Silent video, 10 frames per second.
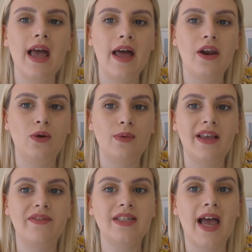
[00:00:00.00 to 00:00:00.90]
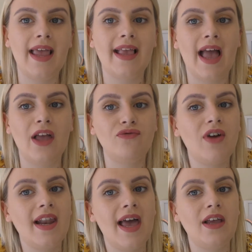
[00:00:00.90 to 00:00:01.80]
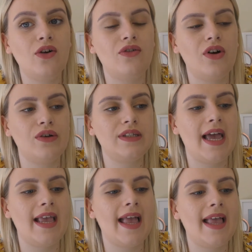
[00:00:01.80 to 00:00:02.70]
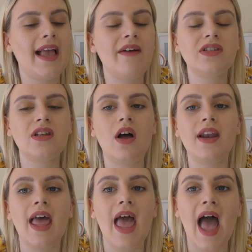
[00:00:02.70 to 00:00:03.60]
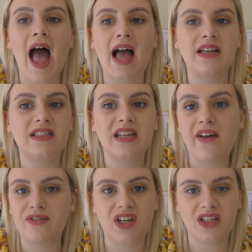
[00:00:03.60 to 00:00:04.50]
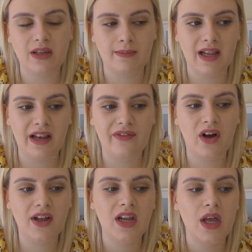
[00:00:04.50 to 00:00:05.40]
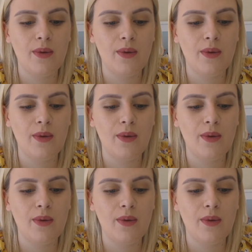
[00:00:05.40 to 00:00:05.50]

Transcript: and I will either take a Rene or I'll take a Gaviscon and everything is completely fine.